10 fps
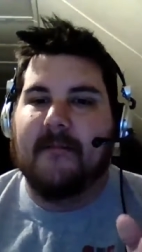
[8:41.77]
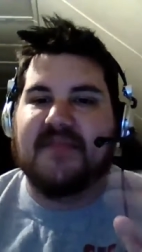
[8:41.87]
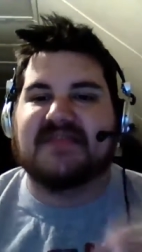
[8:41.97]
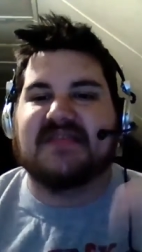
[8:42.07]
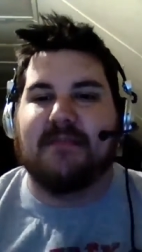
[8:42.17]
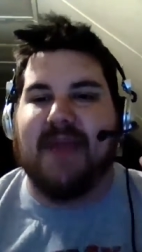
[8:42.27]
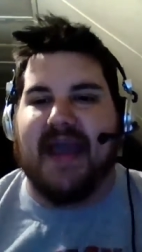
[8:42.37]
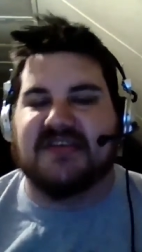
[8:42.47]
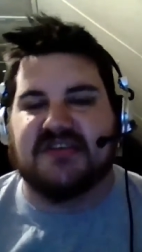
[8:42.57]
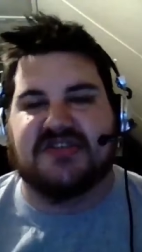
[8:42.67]
this is a
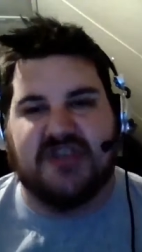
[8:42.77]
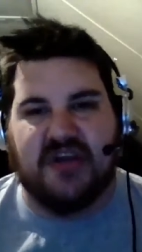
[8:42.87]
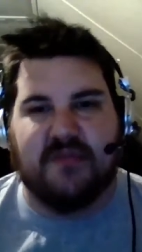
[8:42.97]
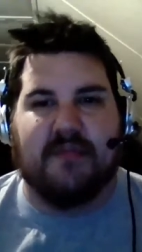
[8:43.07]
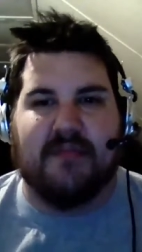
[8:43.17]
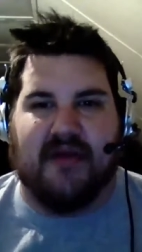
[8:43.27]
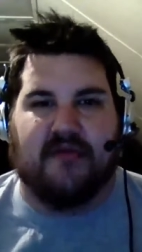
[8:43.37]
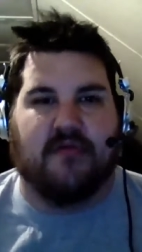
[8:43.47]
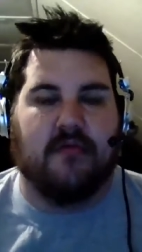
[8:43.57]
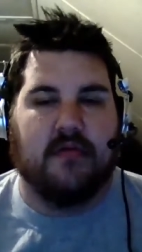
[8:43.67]
match that should have been
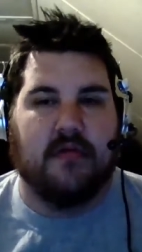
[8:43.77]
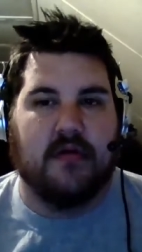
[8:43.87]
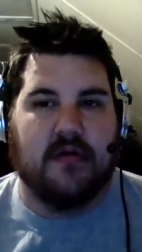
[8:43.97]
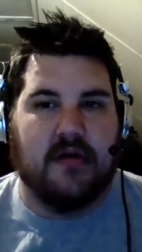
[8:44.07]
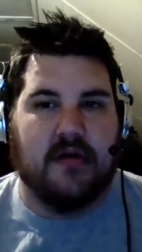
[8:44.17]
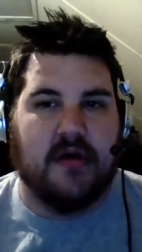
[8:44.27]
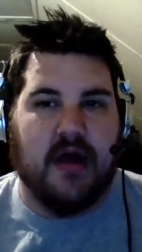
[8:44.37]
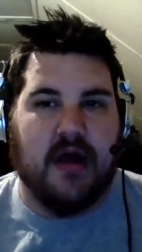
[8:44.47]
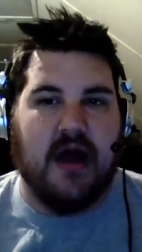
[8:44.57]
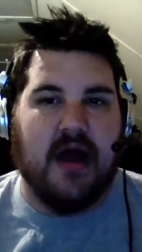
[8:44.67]
better.
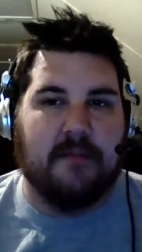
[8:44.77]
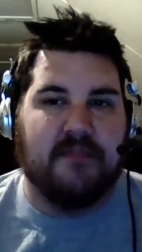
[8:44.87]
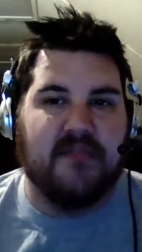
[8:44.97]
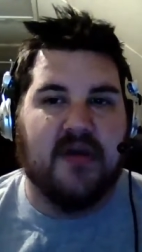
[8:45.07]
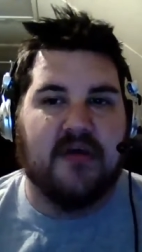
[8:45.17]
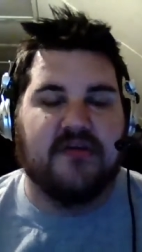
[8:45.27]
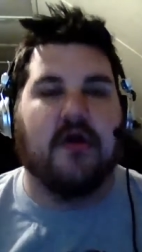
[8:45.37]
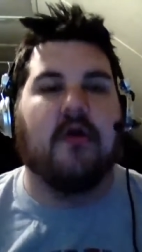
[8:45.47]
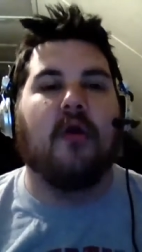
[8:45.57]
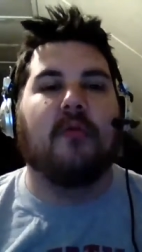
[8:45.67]
Um, the
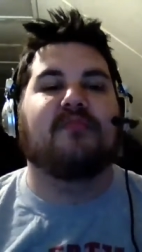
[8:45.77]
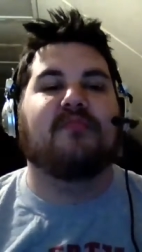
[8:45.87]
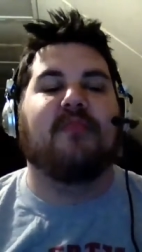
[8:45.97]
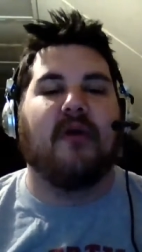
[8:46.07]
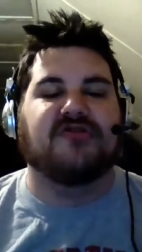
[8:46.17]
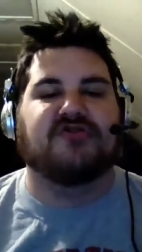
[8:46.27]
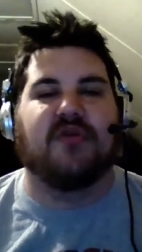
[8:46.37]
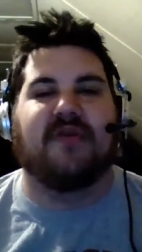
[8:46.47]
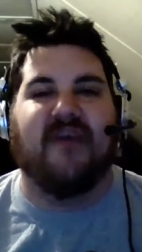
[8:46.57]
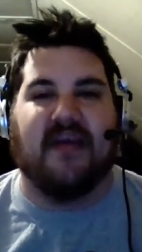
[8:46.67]
no hold barred
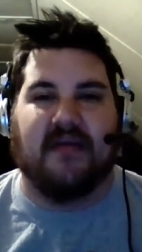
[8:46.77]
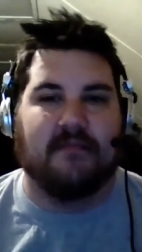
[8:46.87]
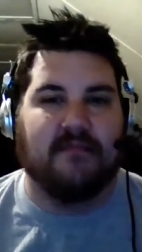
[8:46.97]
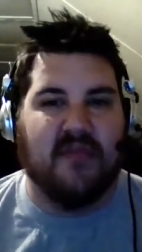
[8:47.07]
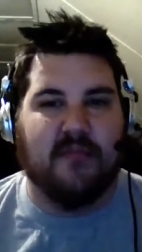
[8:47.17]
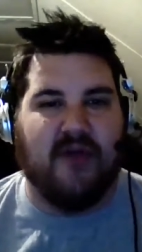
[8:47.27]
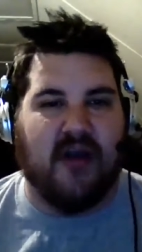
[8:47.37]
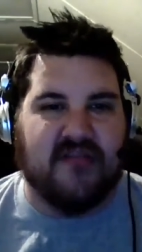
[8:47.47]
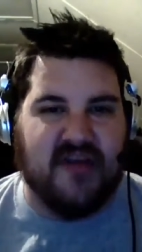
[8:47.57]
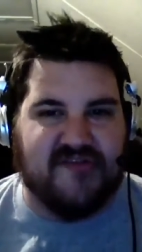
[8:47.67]
street fight,
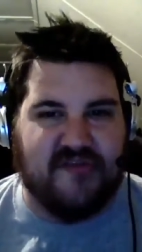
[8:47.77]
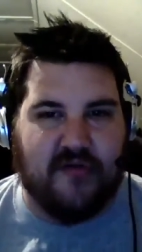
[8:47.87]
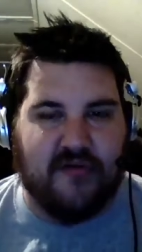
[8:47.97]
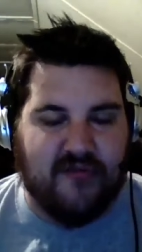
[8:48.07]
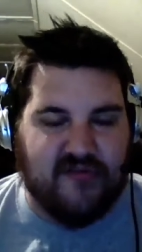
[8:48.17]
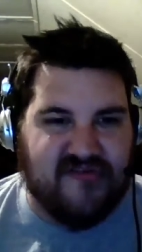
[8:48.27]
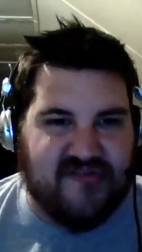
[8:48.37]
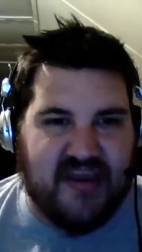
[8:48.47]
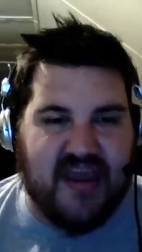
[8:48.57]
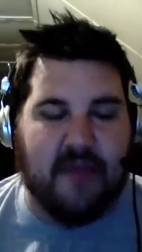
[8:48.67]
Brock Lesnar versus
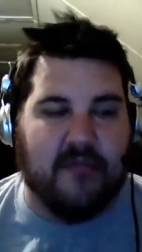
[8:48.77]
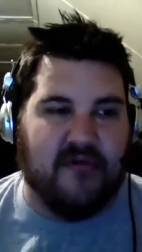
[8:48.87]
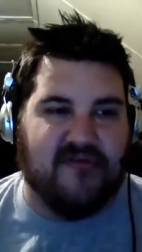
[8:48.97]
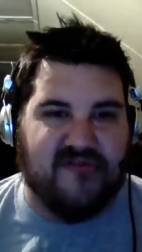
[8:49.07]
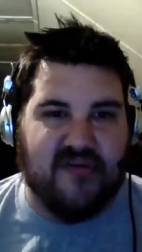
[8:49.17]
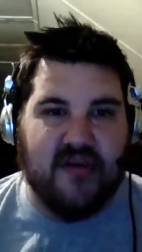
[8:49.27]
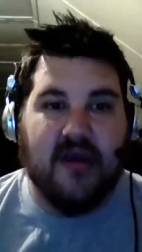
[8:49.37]
Dean Ambrose.